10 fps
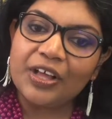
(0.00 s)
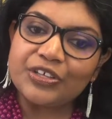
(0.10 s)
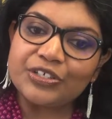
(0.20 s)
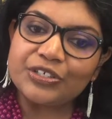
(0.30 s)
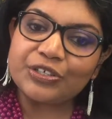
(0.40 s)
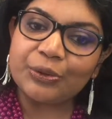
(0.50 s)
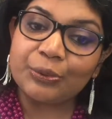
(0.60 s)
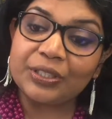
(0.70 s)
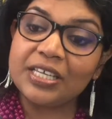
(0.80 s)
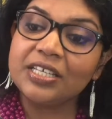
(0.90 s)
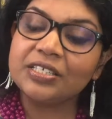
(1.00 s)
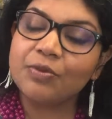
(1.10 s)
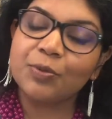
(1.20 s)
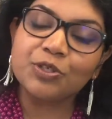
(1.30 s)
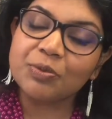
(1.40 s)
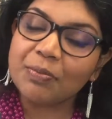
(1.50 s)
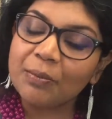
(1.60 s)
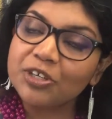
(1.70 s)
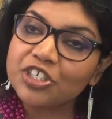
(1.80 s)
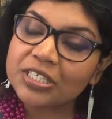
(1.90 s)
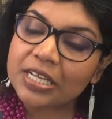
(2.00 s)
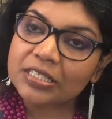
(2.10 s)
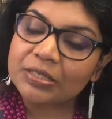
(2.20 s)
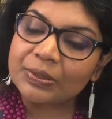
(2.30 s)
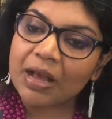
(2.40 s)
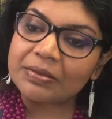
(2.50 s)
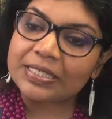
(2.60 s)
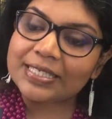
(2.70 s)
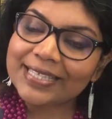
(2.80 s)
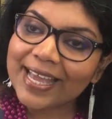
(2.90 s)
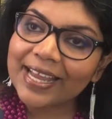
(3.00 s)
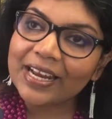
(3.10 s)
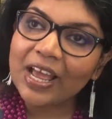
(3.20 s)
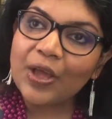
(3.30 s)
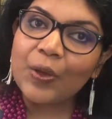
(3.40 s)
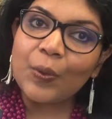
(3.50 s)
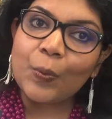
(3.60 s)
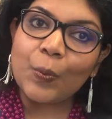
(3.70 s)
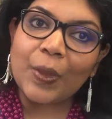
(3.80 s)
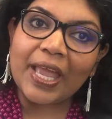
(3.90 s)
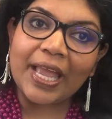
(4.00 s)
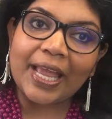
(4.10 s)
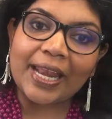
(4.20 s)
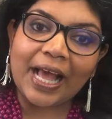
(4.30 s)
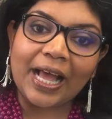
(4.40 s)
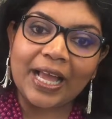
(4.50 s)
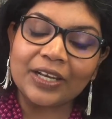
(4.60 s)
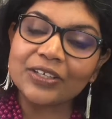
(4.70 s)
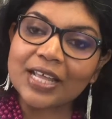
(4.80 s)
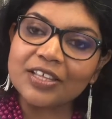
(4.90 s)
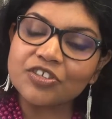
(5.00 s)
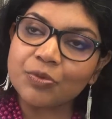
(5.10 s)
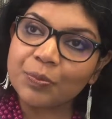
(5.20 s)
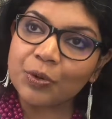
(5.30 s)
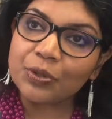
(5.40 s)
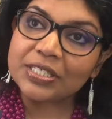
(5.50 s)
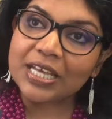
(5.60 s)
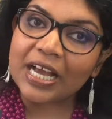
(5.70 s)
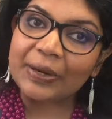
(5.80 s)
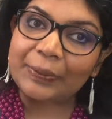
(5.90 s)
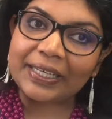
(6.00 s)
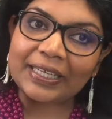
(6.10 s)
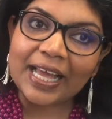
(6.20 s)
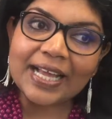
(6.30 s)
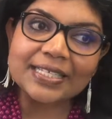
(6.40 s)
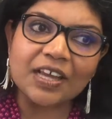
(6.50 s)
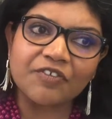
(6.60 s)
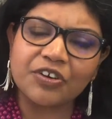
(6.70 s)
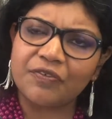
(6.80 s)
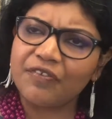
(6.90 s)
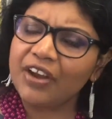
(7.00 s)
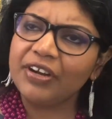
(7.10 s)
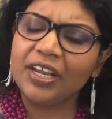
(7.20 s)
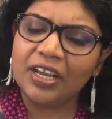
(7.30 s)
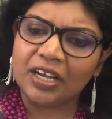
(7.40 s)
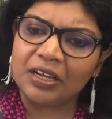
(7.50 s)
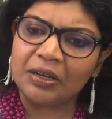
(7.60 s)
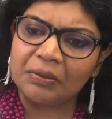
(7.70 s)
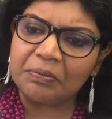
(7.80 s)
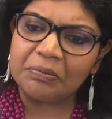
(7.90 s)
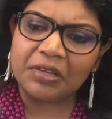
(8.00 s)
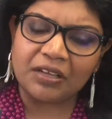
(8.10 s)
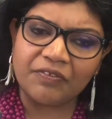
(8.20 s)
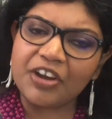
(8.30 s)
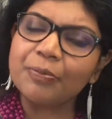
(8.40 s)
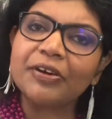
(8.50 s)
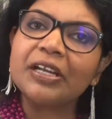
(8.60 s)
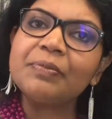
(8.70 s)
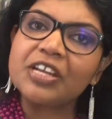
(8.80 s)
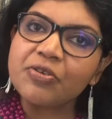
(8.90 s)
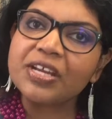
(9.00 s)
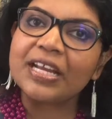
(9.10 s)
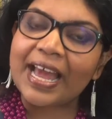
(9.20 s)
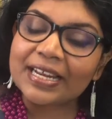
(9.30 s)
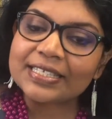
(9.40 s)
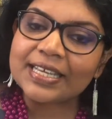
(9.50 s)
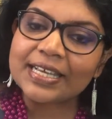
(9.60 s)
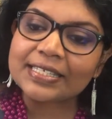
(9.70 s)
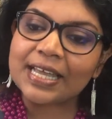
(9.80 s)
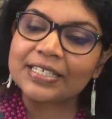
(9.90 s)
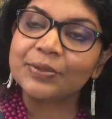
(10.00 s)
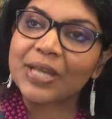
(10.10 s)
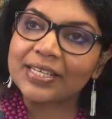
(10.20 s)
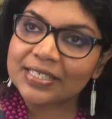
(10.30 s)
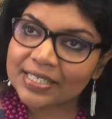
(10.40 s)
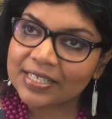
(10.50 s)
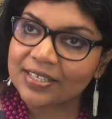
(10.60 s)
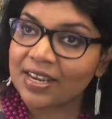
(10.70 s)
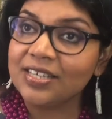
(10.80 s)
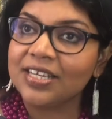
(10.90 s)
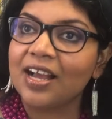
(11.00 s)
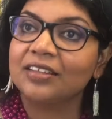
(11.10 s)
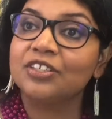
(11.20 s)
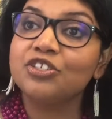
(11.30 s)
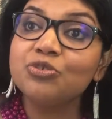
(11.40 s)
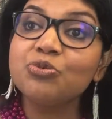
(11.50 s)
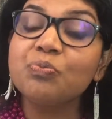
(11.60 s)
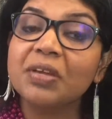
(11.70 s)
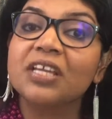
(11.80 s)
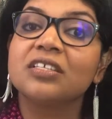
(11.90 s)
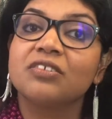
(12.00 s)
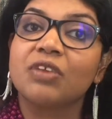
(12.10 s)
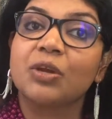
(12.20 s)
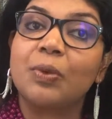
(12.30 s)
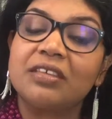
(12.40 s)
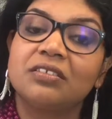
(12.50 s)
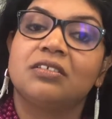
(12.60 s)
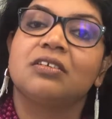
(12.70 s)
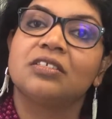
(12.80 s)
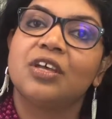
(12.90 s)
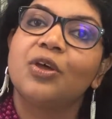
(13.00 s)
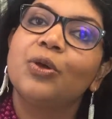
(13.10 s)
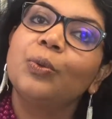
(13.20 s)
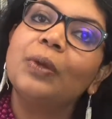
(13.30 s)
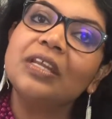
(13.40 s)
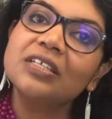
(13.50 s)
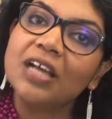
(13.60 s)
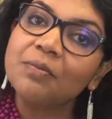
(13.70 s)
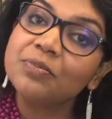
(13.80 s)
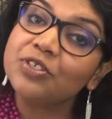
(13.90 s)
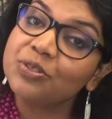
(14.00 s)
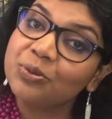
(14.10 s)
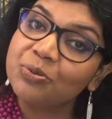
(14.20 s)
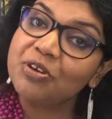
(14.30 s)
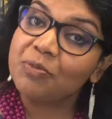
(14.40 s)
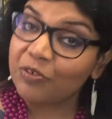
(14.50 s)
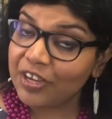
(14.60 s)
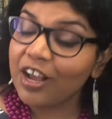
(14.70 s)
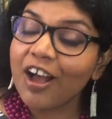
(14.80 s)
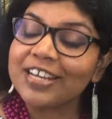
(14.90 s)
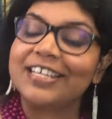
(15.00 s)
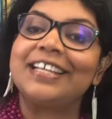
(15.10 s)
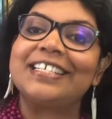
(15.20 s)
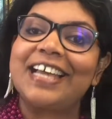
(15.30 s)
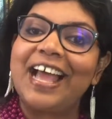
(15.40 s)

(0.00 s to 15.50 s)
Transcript: So these reports were published since 2010. When I looked at these reports, I realized after a very uh, a very preliminary analysis that United States and India are the two biggest requesters when it comes to removing content.